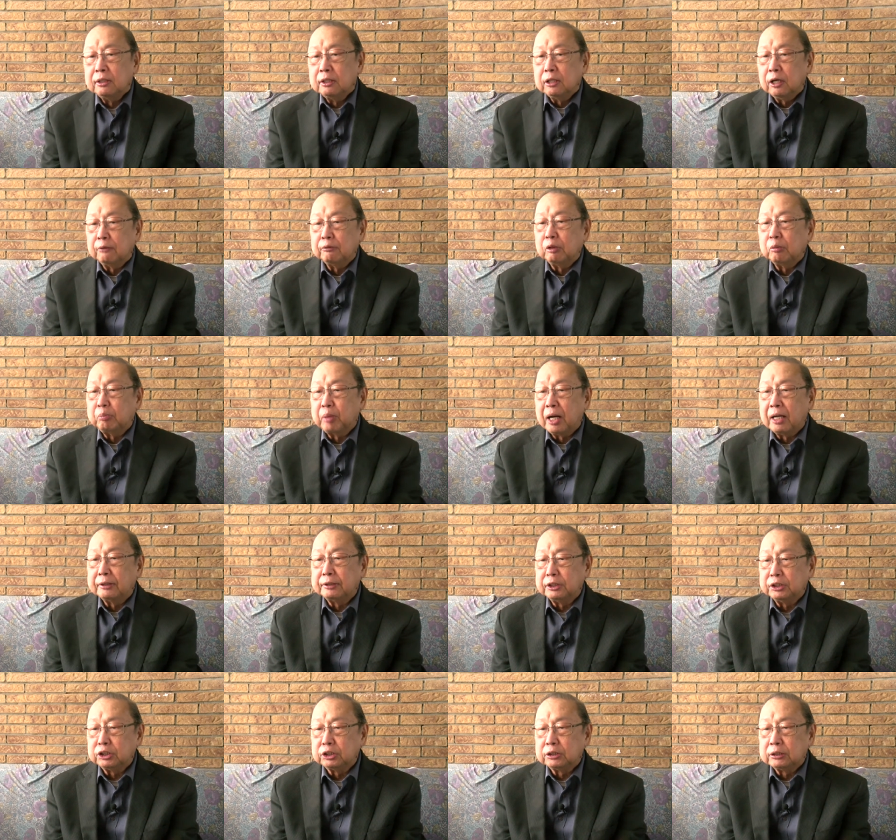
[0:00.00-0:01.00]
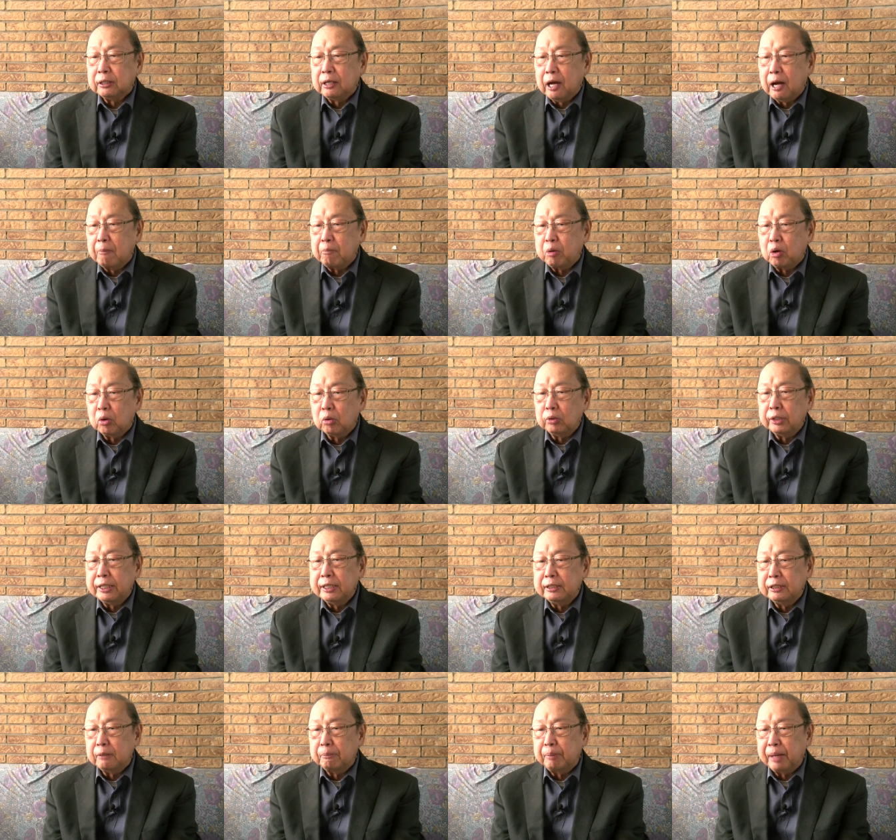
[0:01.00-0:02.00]
of the parties
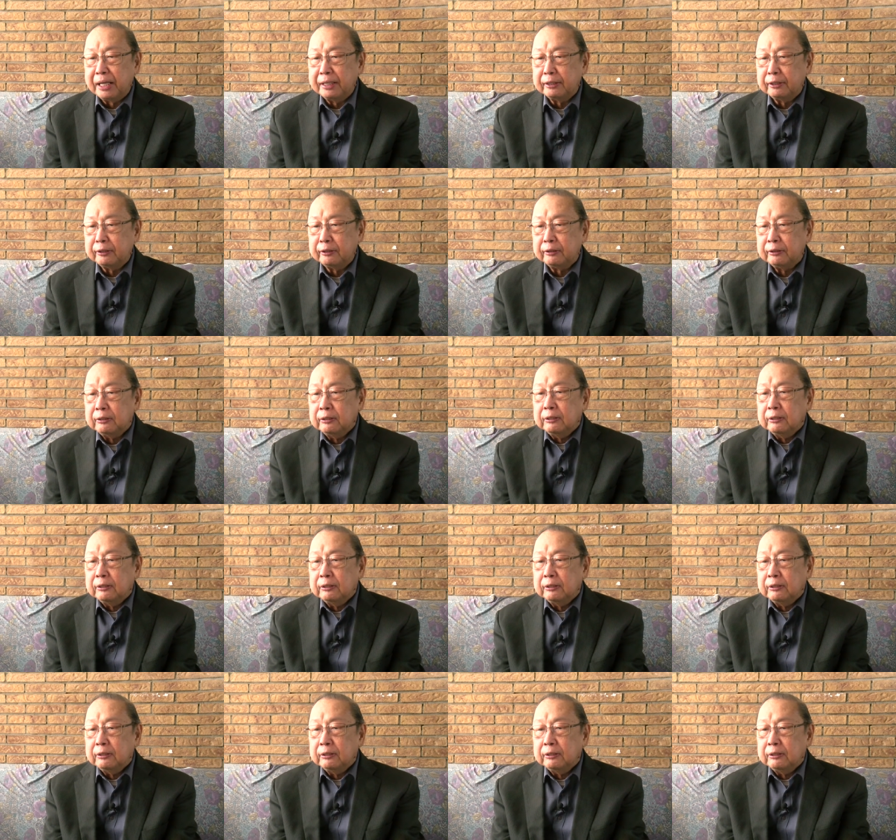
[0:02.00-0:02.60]
upholding the banner